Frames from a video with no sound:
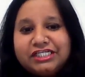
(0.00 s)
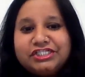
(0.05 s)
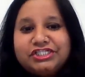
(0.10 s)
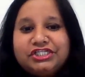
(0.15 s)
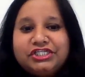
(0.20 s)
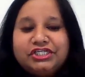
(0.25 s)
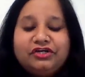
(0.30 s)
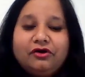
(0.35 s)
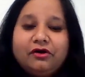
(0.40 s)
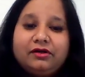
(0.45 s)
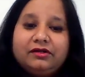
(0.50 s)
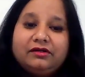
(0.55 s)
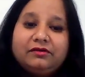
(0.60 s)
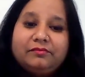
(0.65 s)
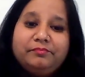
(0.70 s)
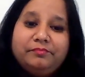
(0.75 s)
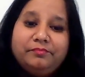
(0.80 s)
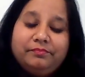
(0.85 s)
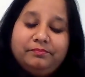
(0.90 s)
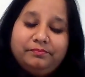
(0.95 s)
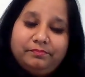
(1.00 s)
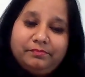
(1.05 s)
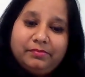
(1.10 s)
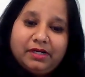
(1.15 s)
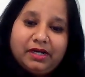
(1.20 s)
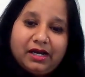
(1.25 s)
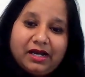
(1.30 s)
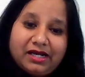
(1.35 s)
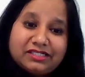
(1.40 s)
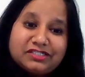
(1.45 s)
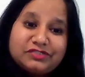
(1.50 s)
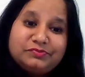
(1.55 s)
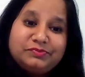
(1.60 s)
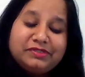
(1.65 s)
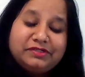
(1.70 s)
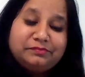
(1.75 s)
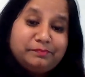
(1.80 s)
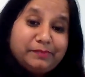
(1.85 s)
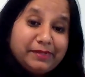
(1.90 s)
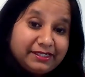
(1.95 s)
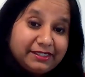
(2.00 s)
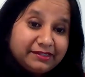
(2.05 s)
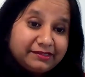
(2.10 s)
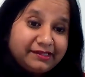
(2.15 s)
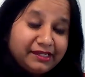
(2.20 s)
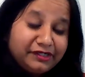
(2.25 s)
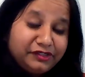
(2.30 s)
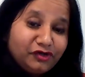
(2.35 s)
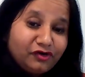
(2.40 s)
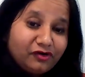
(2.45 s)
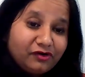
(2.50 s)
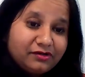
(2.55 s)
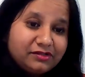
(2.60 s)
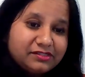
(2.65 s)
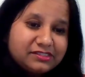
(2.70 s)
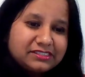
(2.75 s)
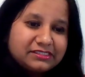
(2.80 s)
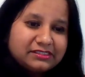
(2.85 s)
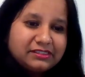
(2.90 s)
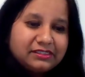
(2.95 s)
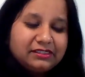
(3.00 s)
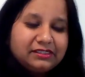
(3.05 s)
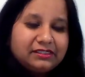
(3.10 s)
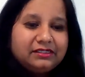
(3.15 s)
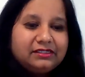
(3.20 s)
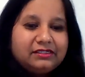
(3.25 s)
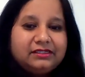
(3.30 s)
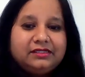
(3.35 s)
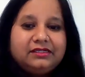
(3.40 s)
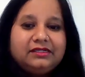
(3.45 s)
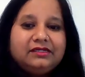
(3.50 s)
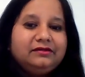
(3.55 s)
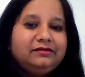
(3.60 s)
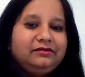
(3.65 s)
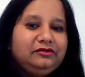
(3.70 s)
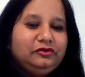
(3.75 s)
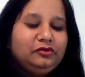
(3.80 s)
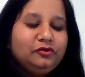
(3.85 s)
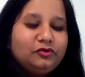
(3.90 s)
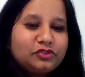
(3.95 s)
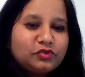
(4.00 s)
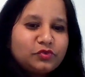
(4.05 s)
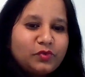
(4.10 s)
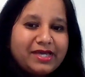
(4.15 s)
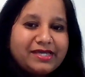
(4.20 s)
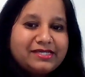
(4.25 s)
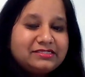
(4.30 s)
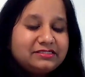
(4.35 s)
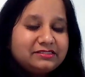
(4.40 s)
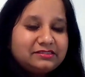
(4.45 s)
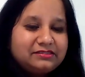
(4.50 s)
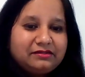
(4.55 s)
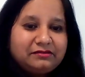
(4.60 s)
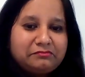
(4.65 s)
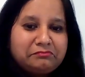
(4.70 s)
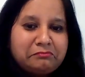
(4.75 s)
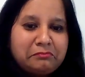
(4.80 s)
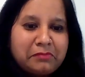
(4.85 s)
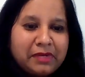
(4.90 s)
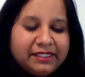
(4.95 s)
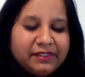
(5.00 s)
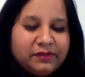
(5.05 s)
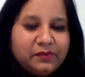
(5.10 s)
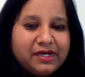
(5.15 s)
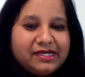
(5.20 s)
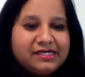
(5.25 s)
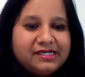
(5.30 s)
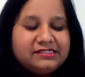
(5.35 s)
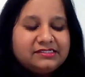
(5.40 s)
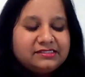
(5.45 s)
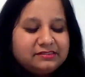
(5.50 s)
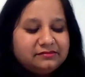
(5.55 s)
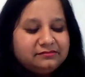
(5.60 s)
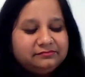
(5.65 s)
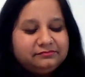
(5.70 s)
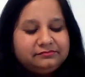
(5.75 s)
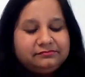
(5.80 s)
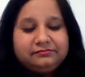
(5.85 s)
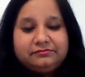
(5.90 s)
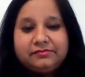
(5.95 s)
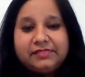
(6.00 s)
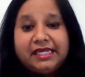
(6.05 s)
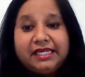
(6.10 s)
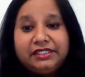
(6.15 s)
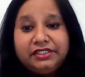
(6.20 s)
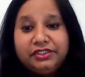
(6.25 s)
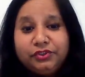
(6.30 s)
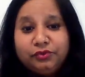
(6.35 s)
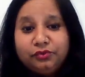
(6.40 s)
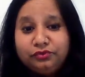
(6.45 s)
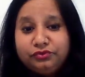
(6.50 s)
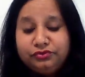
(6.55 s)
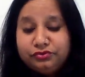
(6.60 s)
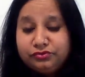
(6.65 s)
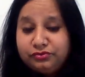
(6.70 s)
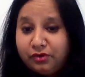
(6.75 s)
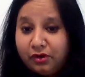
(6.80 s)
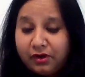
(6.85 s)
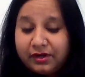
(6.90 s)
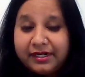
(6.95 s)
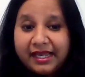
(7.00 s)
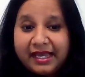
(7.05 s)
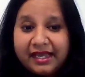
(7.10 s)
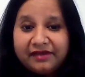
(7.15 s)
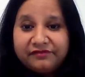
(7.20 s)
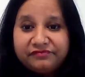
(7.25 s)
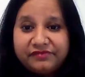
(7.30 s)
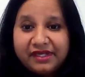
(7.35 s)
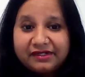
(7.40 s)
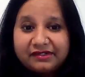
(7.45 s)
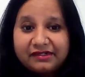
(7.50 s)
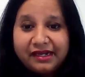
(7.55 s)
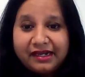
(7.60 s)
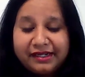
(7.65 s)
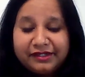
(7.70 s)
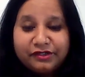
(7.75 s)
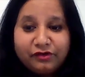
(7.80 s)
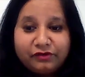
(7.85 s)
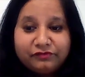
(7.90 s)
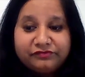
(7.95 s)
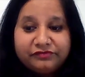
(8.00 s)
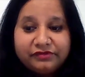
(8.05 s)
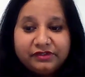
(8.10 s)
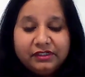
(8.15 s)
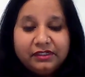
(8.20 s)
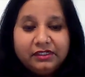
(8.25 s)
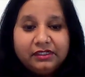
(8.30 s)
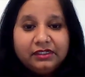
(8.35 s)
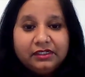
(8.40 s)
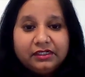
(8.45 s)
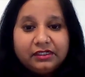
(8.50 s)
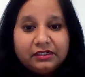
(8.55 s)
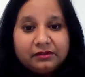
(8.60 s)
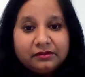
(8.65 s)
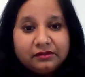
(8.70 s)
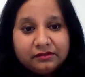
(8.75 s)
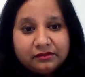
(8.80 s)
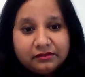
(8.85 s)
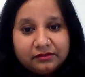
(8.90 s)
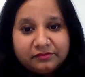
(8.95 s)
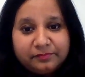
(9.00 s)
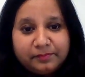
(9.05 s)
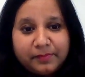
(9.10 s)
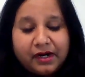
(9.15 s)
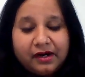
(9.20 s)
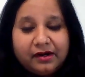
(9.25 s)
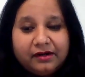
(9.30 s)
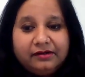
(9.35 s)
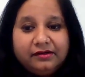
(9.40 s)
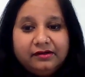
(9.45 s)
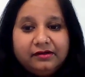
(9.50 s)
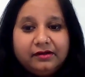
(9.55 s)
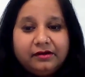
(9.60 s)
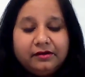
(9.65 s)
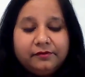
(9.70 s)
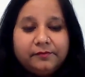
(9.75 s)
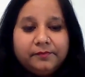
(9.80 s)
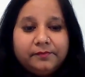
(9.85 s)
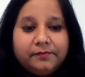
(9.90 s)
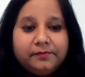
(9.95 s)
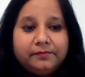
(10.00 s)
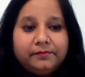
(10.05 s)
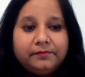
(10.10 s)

She got a husband better than yours, looks wise, money wise, and you do not have that kind of uh, partner